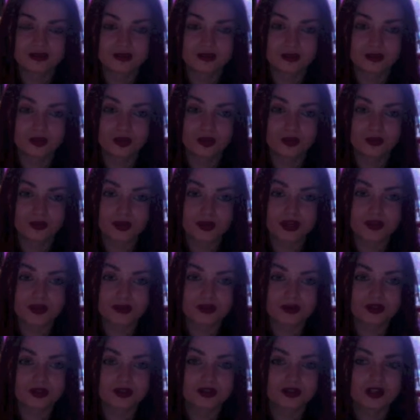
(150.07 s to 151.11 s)
both
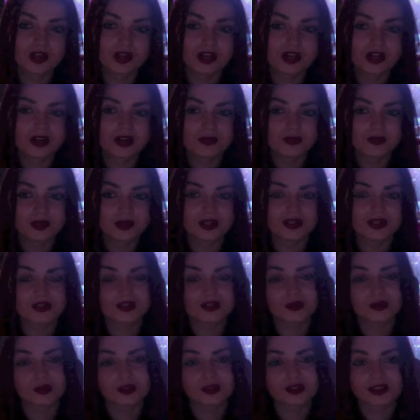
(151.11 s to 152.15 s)
people because
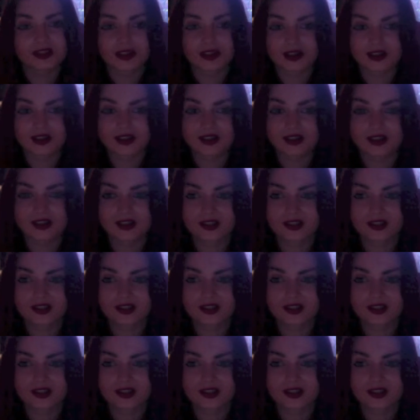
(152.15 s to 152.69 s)
it wasn't like